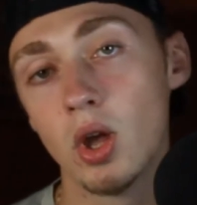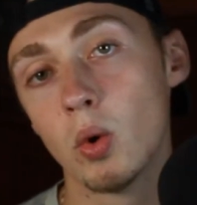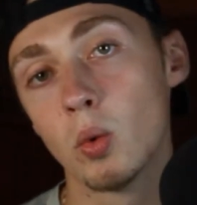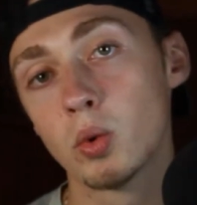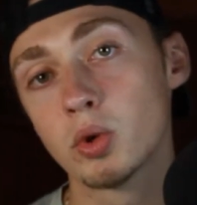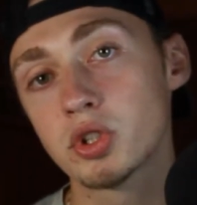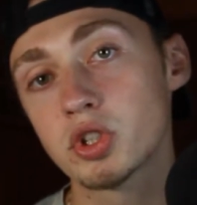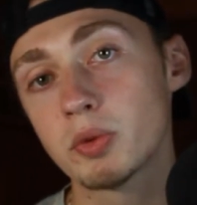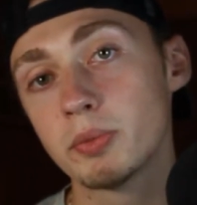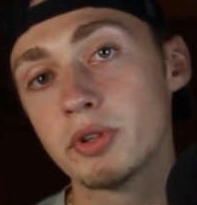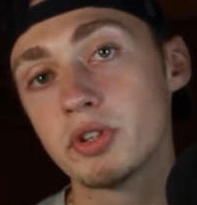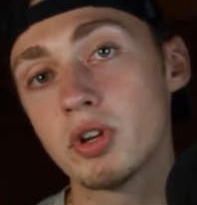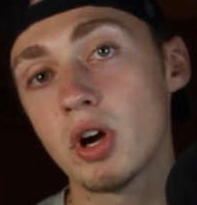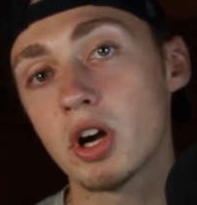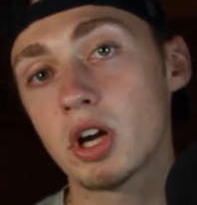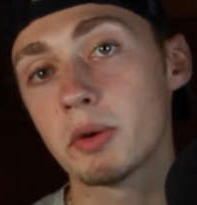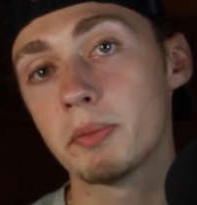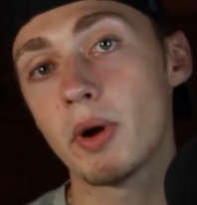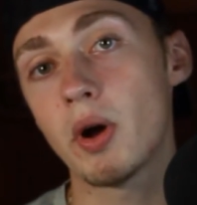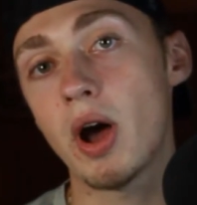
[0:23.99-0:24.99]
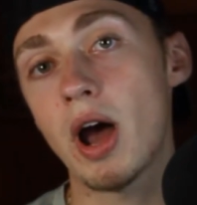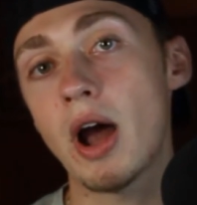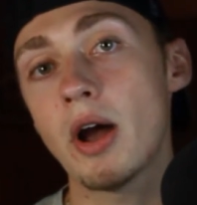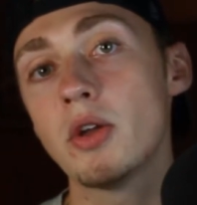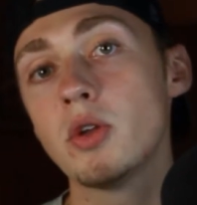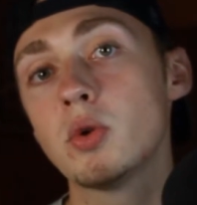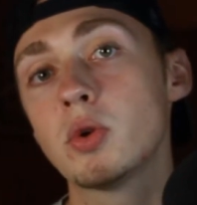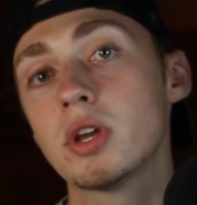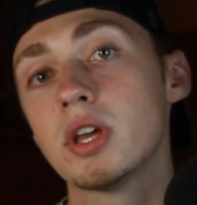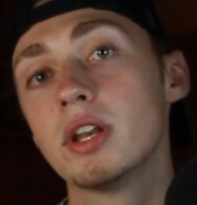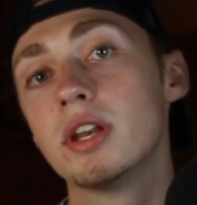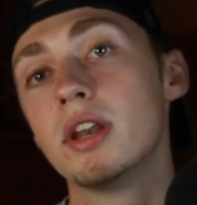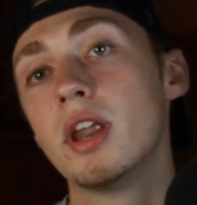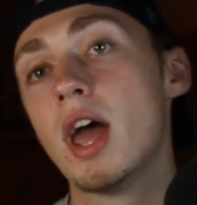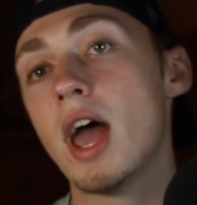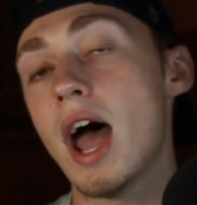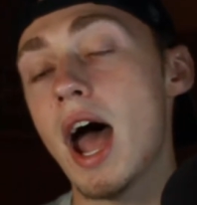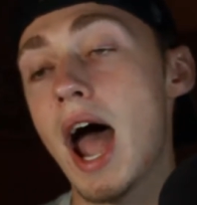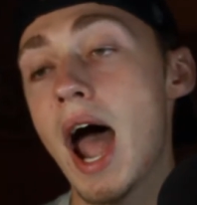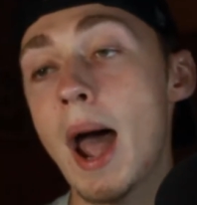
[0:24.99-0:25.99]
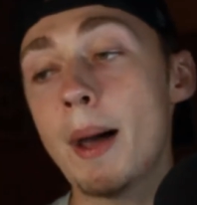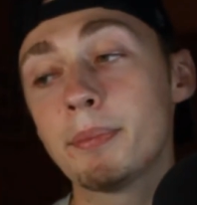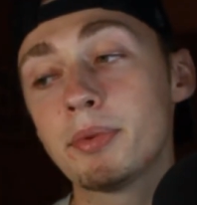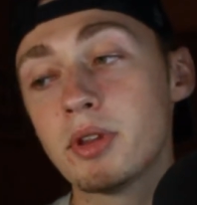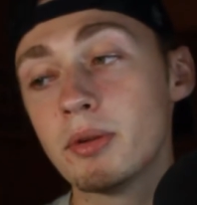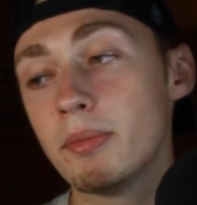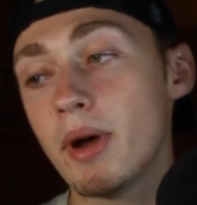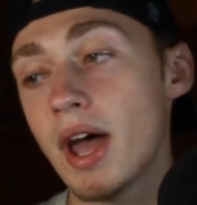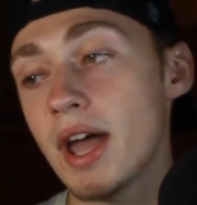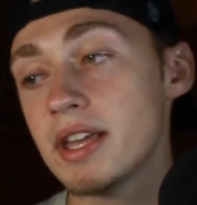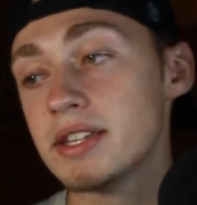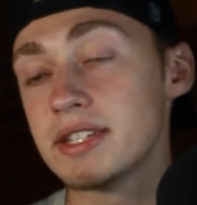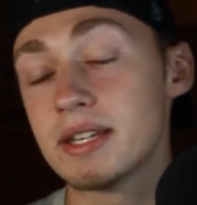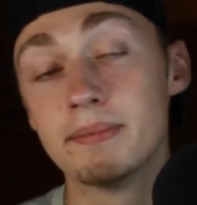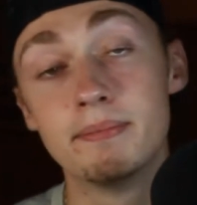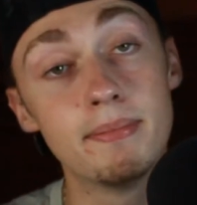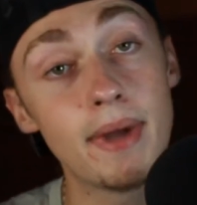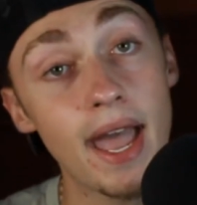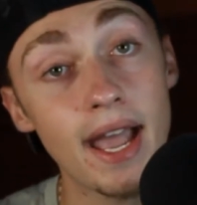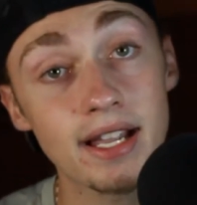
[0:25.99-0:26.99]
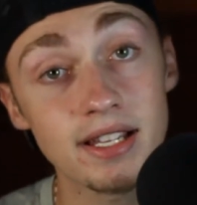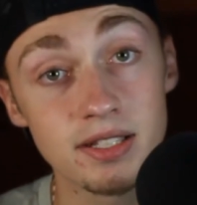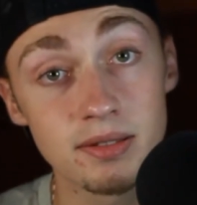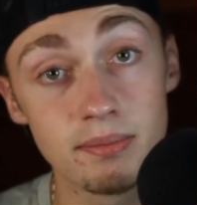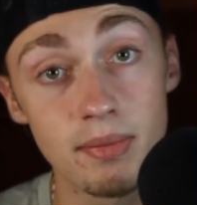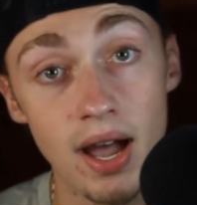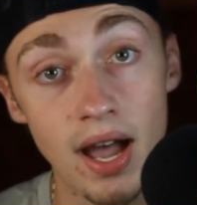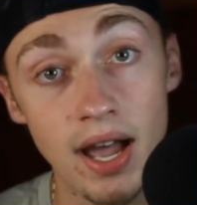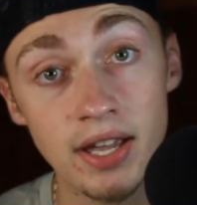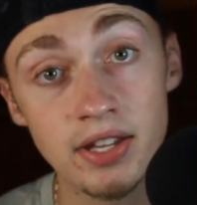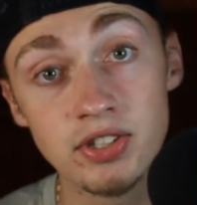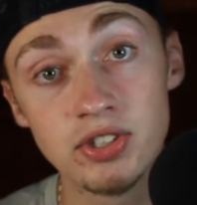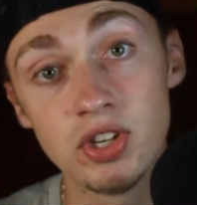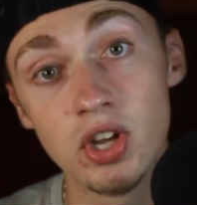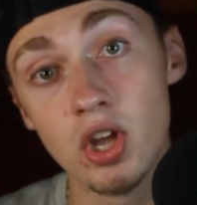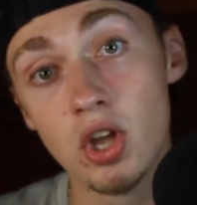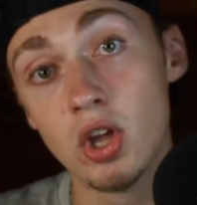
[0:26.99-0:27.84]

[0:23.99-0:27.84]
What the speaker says: We're just going to be talking about how you can optimize and maximize